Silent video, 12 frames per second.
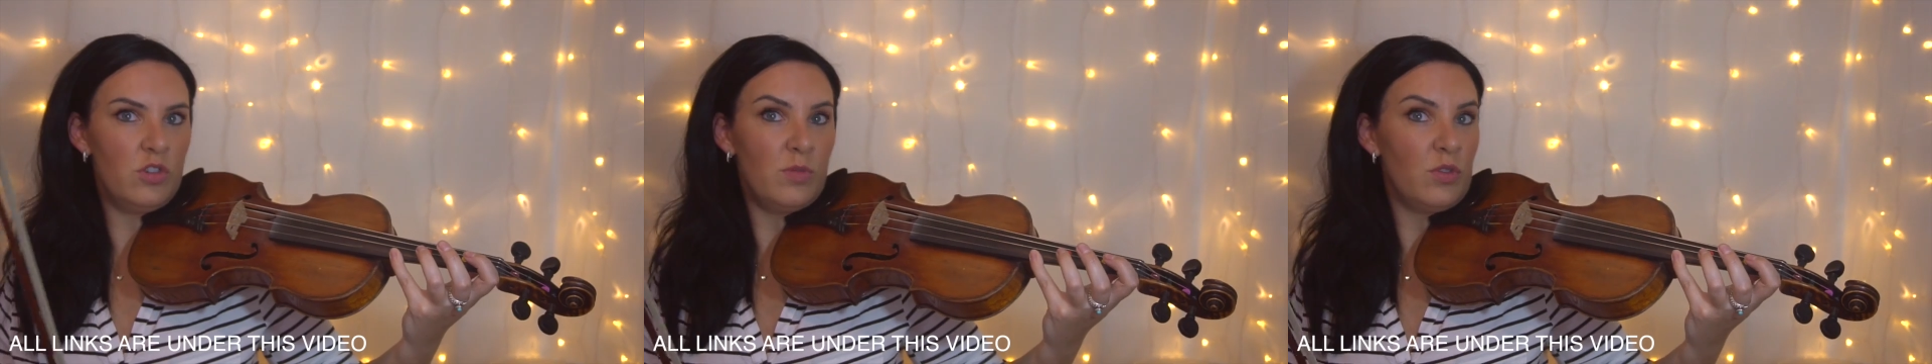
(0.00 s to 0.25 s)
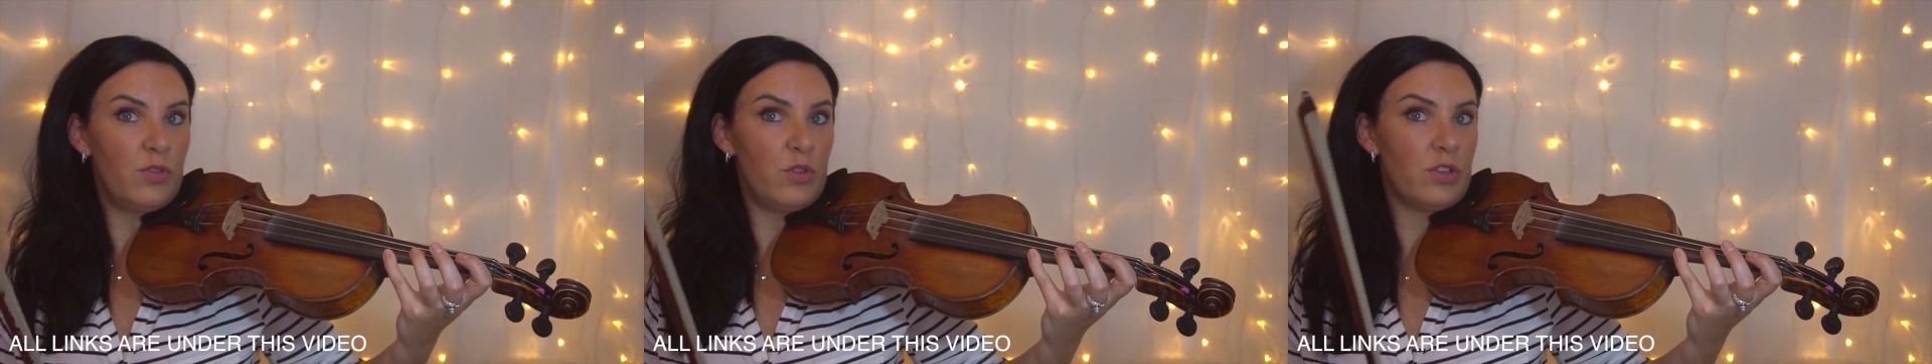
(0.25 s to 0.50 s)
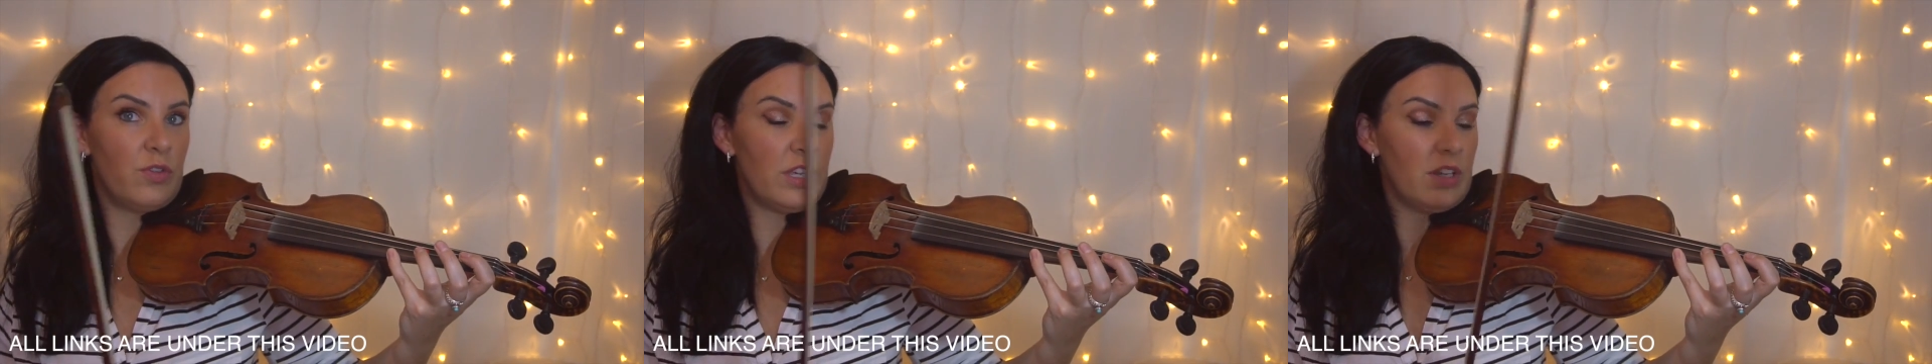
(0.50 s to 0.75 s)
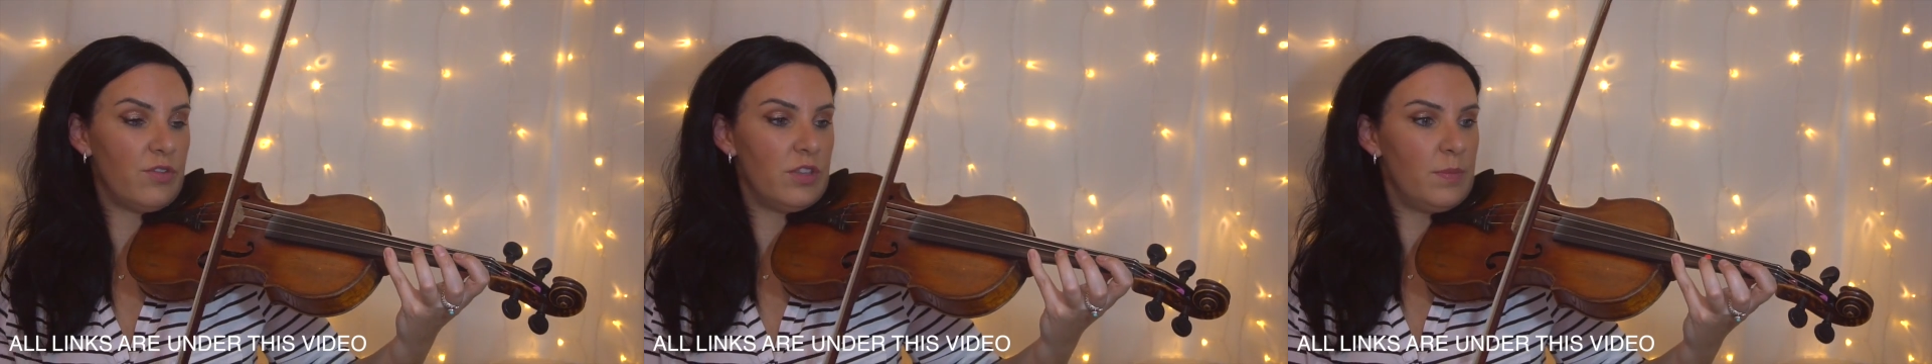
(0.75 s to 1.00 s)
normal fourth
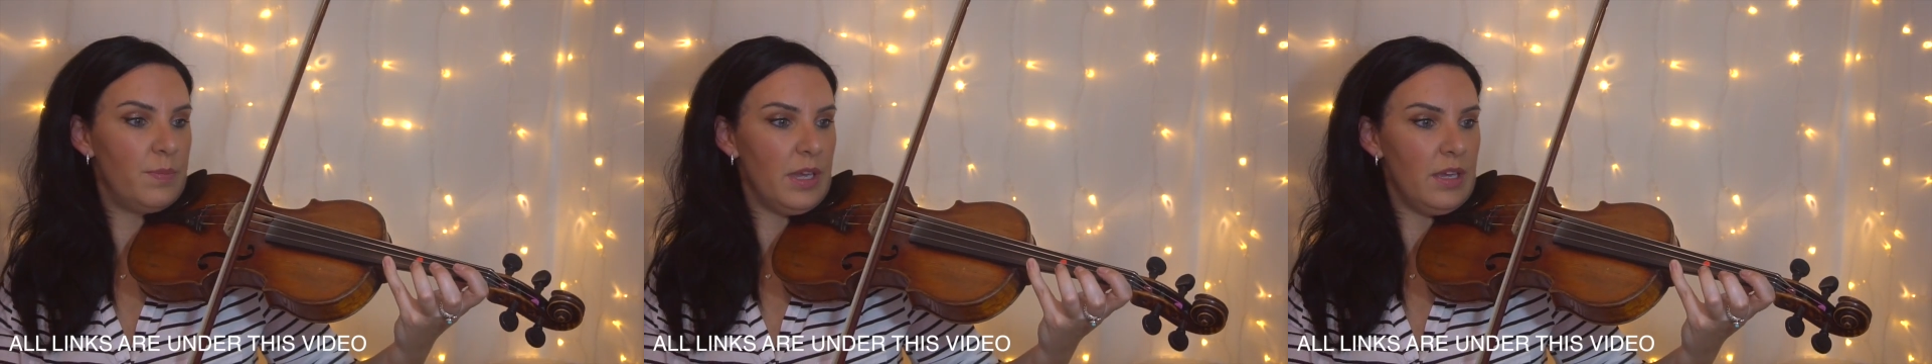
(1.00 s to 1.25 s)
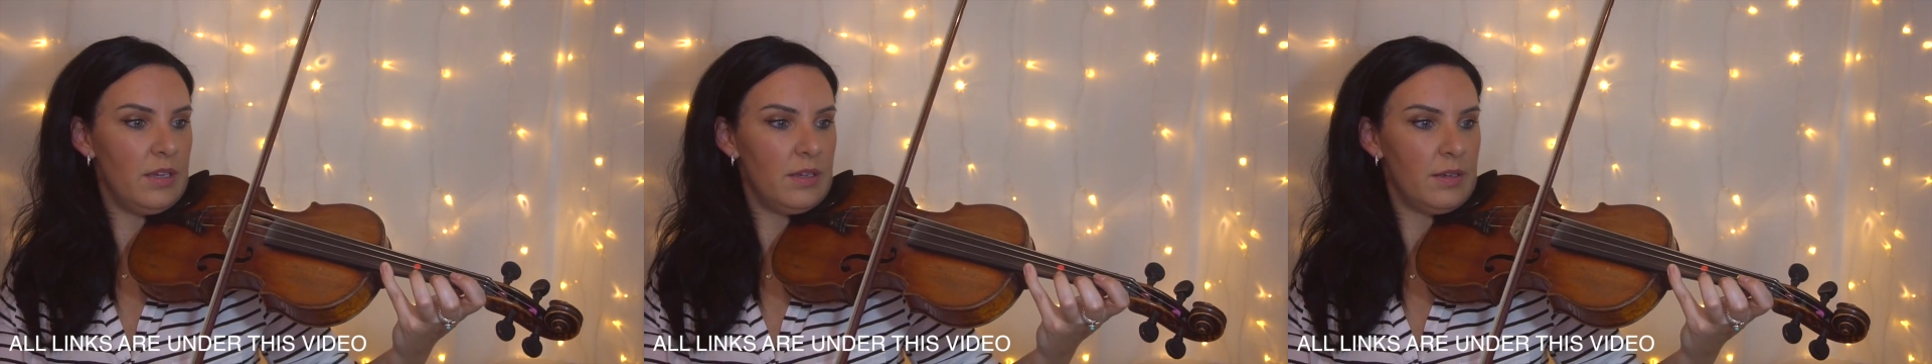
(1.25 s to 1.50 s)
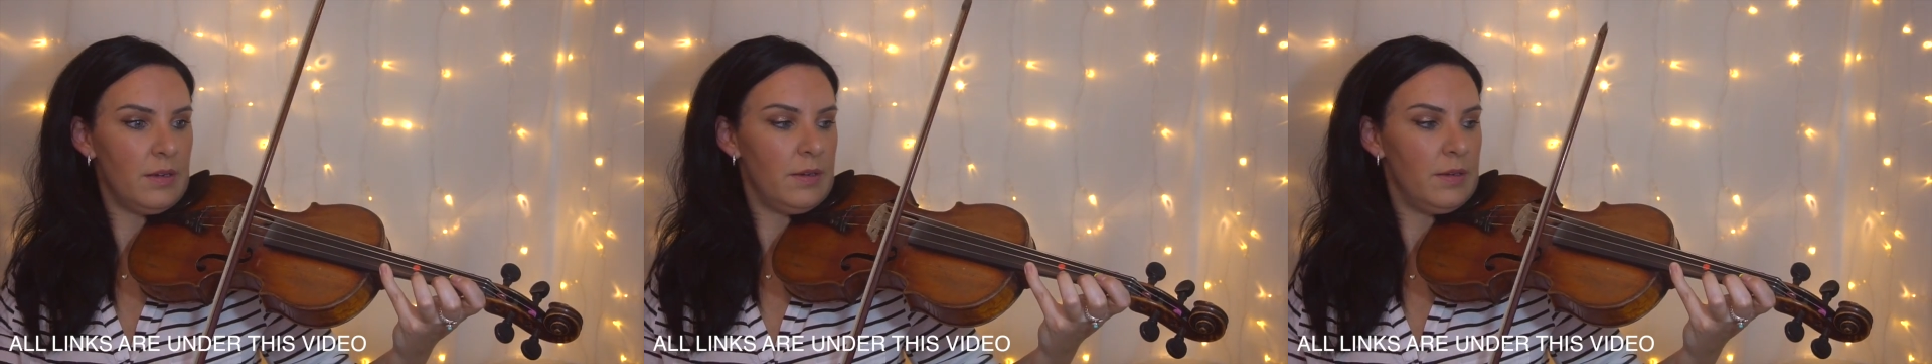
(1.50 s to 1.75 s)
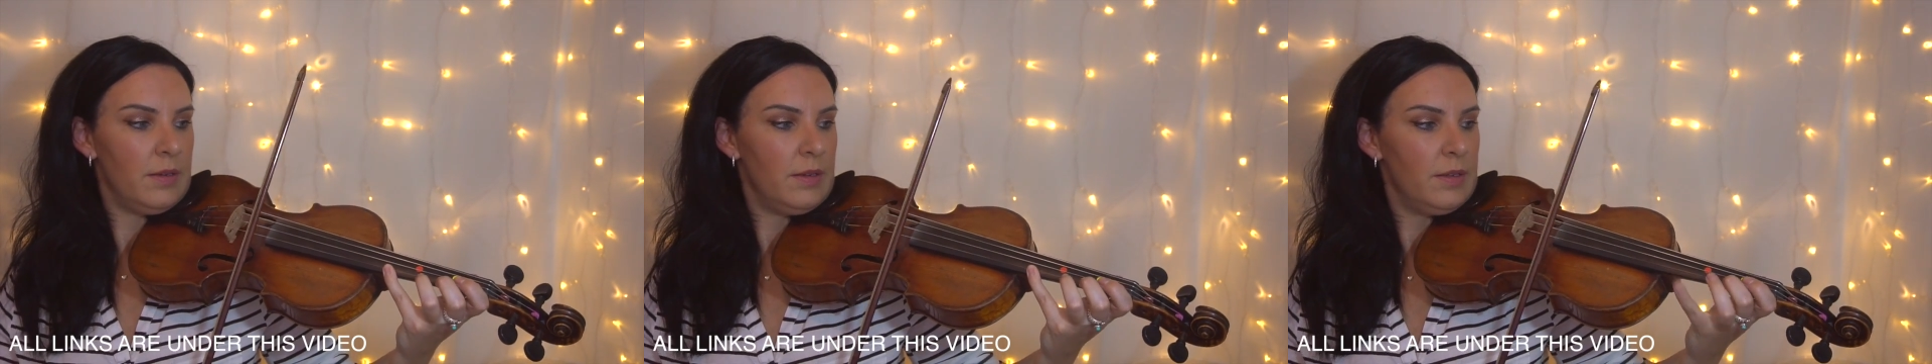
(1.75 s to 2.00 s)
finger for the B.
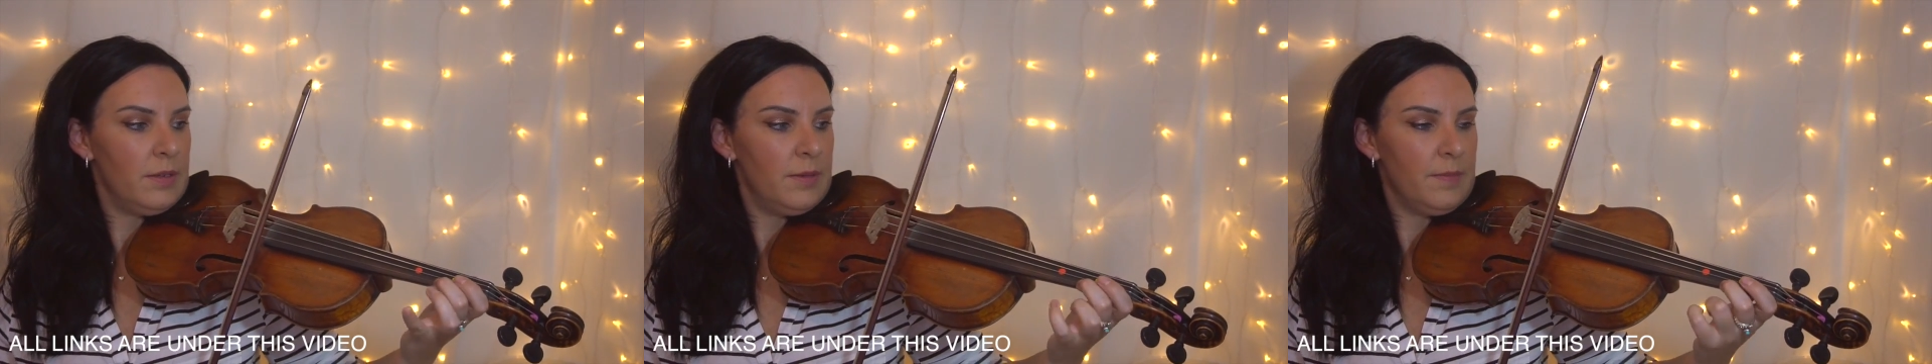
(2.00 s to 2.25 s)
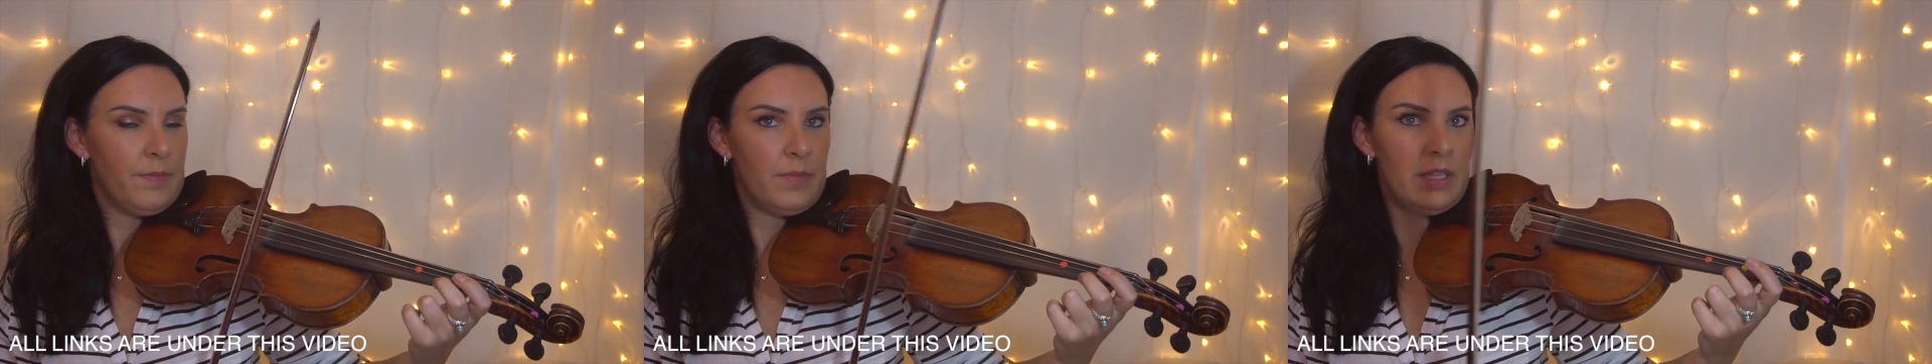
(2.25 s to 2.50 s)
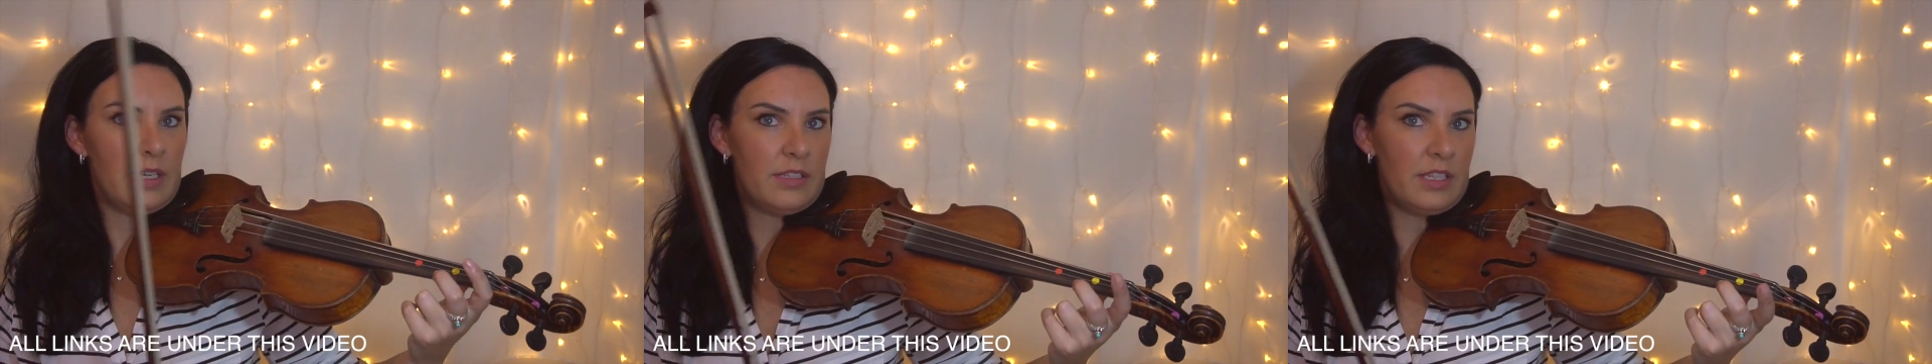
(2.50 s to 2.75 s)
Now